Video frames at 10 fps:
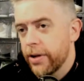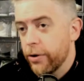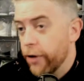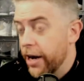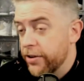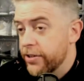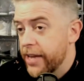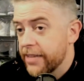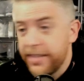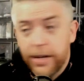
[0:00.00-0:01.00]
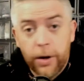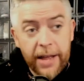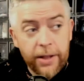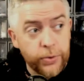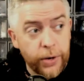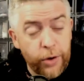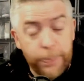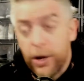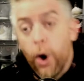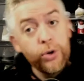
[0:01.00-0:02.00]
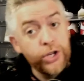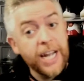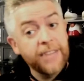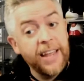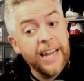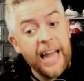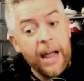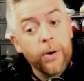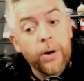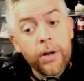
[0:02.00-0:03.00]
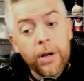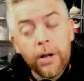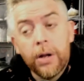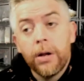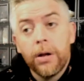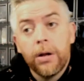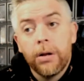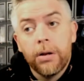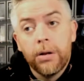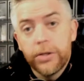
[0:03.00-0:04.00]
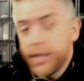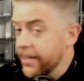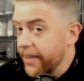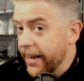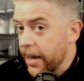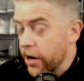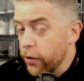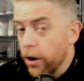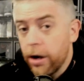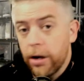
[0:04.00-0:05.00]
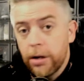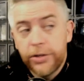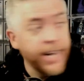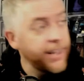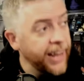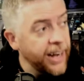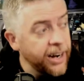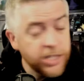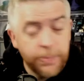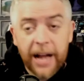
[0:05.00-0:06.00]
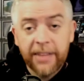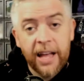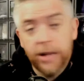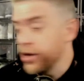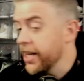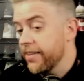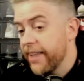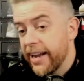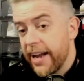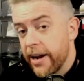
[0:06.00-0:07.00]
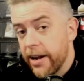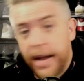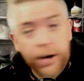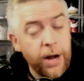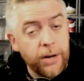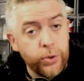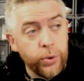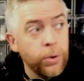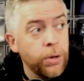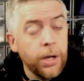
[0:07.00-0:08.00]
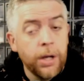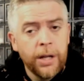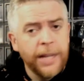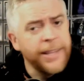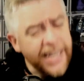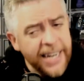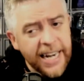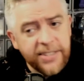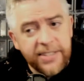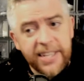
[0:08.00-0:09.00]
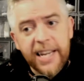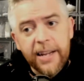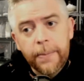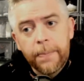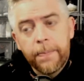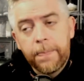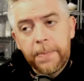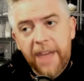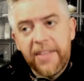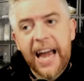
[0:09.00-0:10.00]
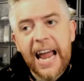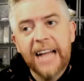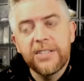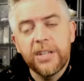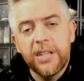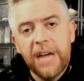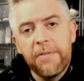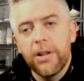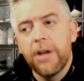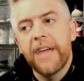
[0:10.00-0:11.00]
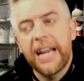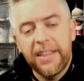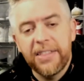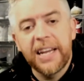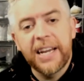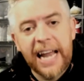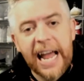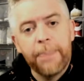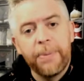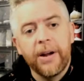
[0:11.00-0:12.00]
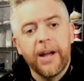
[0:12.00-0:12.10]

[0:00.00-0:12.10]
Great use of NXT to go, hey, there's Rhea Ripley. Oh, she got taken out. She didn't get taken out on Raw. She didn't get taken out on SmackDown. She didn't get taken out at Crown Jewel. Did it NXT. And that adds a level of anything can happen.